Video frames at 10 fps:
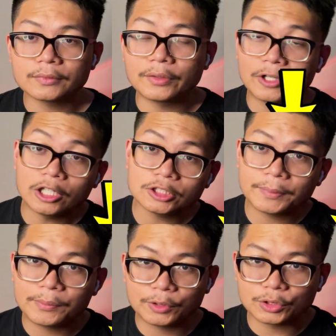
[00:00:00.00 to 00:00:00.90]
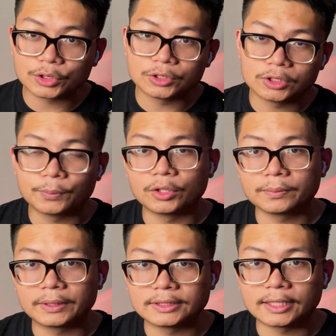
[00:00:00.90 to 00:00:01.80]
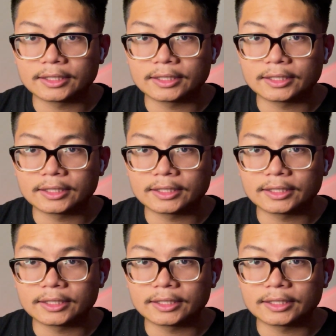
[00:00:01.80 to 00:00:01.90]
And I'll also be able to show your support by sending